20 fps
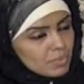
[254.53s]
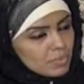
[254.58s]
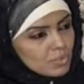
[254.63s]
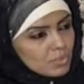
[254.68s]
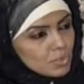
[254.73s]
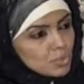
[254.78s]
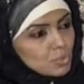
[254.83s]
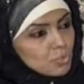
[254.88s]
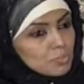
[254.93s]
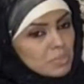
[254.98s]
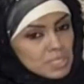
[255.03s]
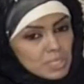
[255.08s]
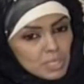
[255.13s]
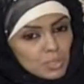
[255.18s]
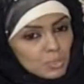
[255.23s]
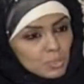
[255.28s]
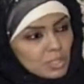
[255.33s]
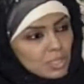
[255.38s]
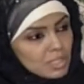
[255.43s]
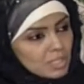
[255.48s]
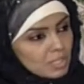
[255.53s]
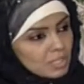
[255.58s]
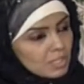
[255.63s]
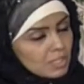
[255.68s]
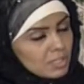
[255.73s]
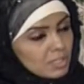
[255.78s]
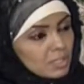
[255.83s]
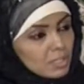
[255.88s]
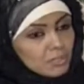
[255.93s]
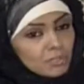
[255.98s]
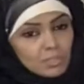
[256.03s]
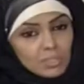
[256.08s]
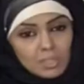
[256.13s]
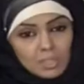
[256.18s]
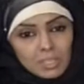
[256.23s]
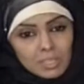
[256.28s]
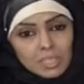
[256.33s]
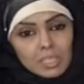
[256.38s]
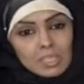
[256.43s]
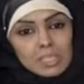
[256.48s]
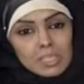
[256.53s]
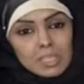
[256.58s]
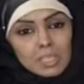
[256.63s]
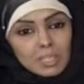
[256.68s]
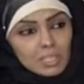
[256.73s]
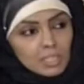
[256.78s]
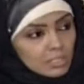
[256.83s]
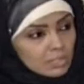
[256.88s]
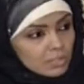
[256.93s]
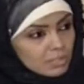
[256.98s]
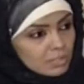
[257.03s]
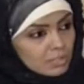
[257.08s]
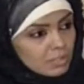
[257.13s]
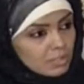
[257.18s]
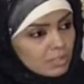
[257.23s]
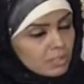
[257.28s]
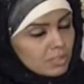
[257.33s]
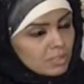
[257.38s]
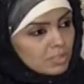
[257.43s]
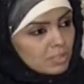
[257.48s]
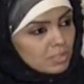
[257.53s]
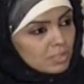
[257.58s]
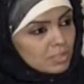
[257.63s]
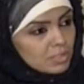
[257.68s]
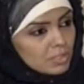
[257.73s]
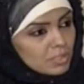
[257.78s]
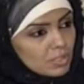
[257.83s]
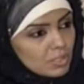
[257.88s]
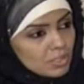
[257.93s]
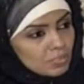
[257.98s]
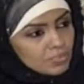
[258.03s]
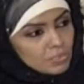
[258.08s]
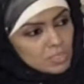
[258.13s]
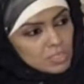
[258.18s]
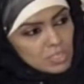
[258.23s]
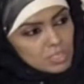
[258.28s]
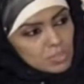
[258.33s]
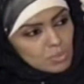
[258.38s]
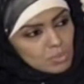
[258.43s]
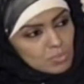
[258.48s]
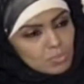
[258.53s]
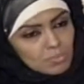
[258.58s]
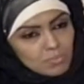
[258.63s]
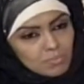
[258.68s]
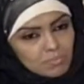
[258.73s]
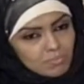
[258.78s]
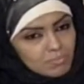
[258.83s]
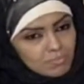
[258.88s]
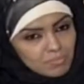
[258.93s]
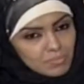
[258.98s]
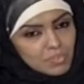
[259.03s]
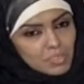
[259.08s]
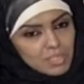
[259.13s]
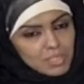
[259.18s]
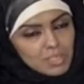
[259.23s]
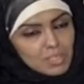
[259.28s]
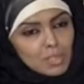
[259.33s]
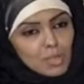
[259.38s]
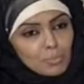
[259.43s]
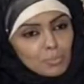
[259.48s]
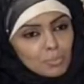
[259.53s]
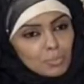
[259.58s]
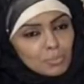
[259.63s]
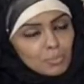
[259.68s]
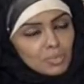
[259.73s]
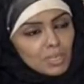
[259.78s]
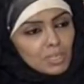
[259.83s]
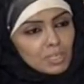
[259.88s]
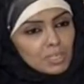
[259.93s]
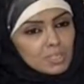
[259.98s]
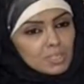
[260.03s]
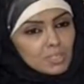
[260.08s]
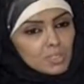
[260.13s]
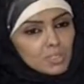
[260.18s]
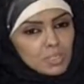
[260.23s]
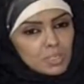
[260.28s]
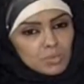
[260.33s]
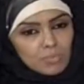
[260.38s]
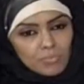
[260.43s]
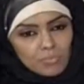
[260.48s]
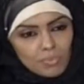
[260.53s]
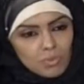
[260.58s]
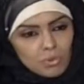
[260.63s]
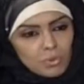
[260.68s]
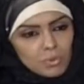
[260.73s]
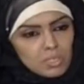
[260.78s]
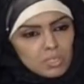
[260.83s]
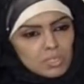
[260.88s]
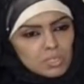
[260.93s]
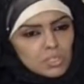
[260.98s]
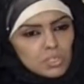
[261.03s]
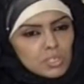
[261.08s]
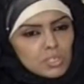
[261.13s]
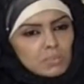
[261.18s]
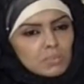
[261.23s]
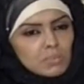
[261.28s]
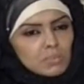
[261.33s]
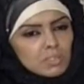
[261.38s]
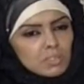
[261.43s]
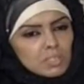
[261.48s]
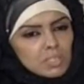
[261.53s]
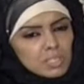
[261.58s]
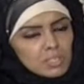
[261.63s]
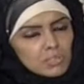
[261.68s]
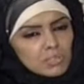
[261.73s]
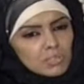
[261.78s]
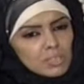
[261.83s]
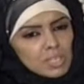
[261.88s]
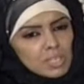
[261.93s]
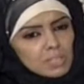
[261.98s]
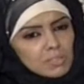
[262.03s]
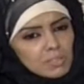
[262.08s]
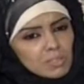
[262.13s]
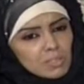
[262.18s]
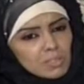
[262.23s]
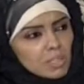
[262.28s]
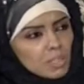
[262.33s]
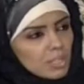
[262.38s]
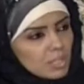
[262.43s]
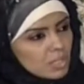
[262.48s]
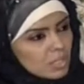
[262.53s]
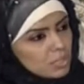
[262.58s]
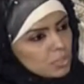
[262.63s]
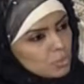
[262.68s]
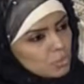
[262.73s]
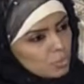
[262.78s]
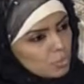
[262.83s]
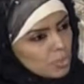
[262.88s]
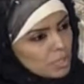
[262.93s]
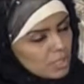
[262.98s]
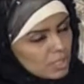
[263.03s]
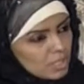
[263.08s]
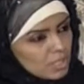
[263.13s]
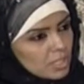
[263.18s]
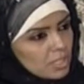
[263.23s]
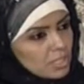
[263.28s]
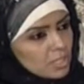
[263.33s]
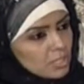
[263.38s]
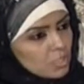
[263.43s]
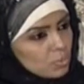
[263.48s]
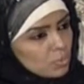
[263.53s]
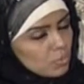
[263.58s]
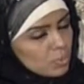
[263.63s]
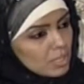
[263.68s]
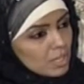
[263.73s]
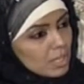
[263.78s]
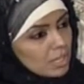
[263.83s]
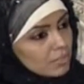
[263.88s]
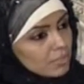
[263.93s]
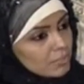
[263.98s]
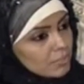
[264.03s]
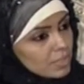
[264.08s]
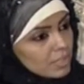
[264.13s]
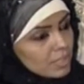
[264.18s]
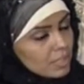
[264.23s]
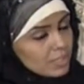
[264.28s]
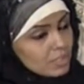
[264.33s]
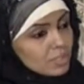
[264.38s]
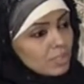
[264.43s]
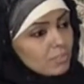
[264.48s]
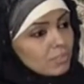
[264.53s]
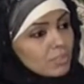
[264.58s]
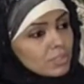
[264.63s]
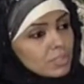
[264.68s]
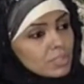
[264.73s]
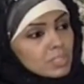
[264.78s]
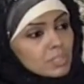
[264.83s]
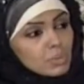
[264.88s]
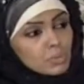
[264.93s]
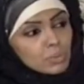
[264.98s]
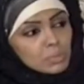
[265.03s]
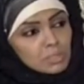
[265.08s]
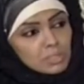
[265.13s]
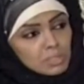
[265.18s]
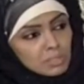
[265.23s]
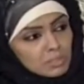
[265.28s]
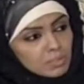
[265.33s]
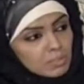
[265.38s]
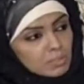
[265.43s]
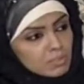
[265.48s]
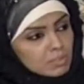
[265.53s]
To miss the way. Everything is clear. You have just to open your eyes, just to focus, just to concentrate on your way, and you will have the very good end.